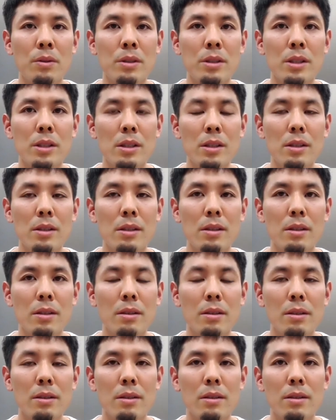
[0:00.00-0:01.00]
can call
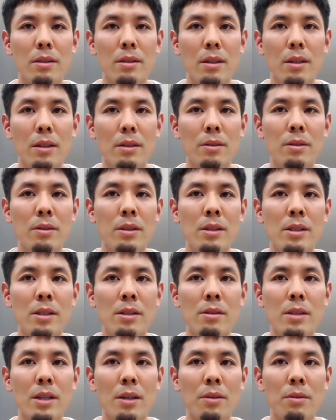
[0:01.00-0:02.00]
the API
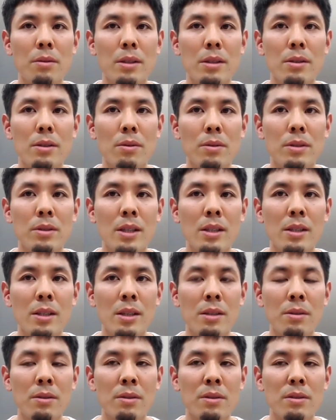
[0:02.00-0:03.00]
and generate a
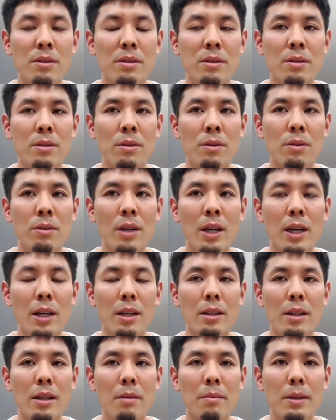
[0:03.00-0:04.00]
list of similar
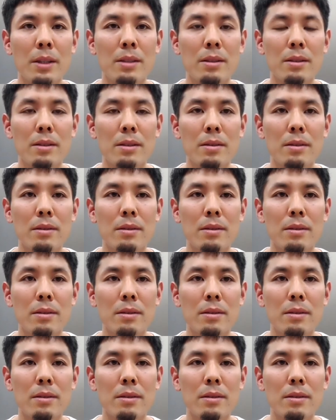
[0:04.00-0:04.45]
users.